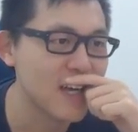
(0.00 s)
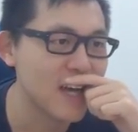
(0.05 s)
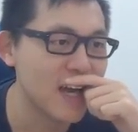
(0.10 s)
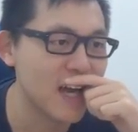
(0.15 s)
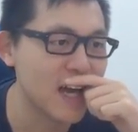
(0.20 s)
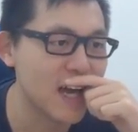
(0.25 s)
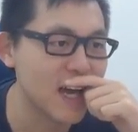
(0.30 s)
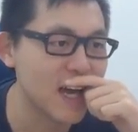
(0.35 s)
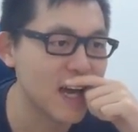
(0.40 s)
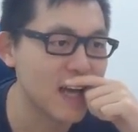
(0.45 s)

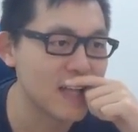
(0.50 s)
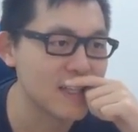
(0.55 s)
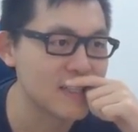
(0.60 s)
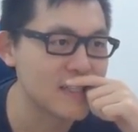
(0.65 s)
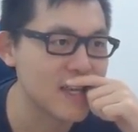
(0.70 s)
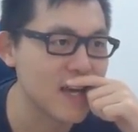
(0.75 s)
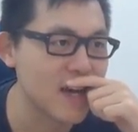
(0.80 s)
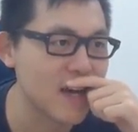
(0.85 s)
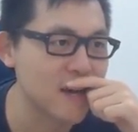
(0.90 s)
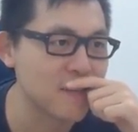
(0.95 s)
and
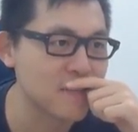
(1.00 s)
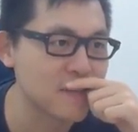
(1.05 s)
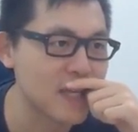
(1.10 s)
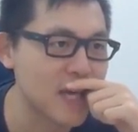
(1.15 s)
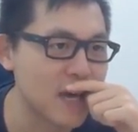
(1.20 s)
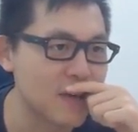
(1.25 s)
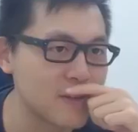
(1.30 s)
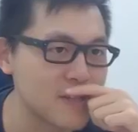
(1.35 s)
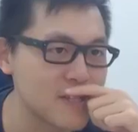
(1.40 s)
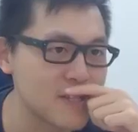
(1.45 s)

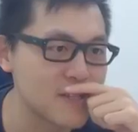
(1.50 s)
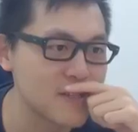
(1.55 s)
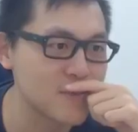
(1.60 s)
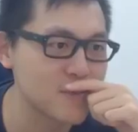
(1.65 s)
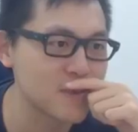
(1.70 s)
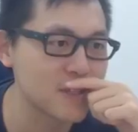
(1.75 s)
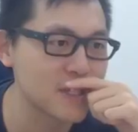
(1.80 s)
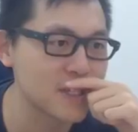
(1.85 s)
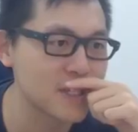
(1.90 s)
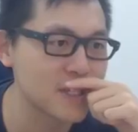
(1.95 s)
Countess is
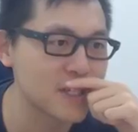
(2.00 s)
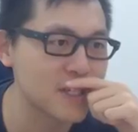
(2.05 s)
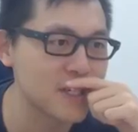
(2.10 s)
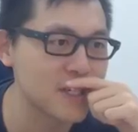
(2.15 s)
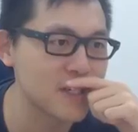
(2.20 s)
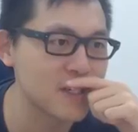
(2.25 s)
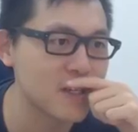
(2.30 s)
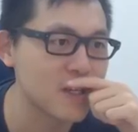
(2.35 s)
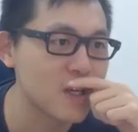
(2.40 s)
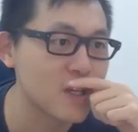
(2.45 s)
really
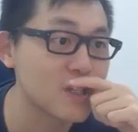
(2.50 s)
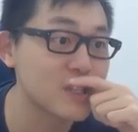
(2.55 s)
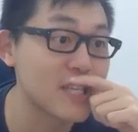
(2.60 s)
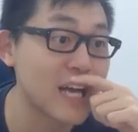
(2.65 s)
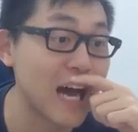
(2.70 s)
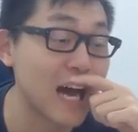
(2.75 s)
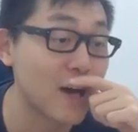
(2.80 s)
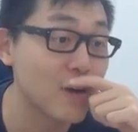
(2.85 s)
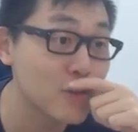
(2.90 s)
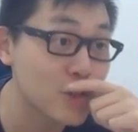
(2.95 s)
good.
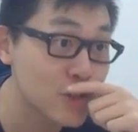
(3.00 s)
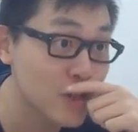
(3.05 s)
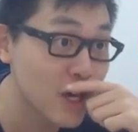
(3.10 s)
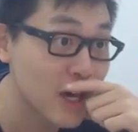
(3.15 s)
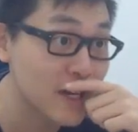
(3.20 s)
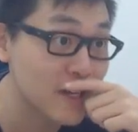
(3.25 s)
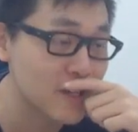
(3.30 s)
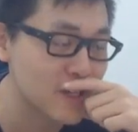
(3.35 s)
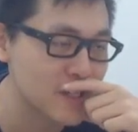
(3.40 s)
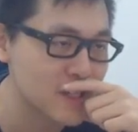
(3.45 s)
Town
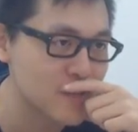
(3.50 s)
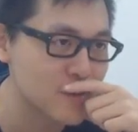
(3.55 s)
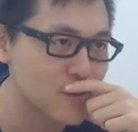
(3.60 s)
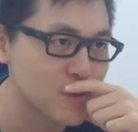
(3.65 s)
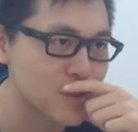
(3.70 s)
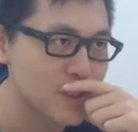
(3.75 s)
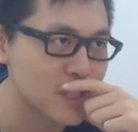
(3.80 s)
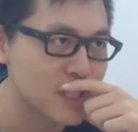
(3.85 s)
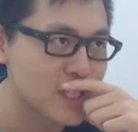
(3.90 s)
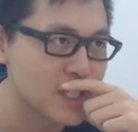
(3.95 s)
Crier is really